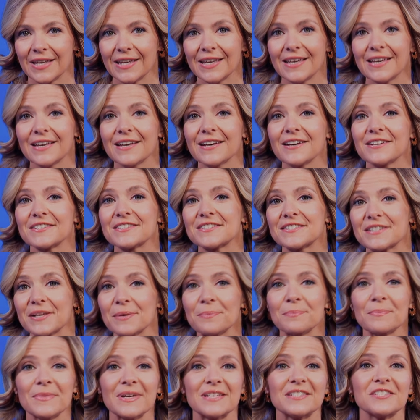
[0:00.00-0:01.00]
Here are
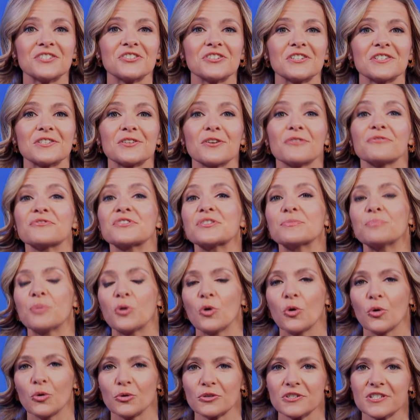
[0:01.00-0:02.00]
some messages of
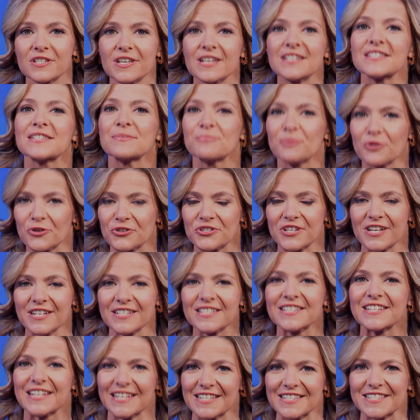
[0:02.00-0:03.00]
support as the
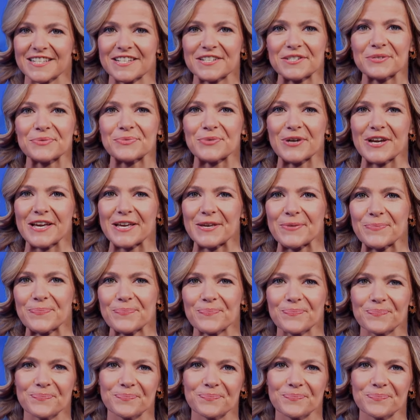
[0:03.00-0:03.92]
project gets underway.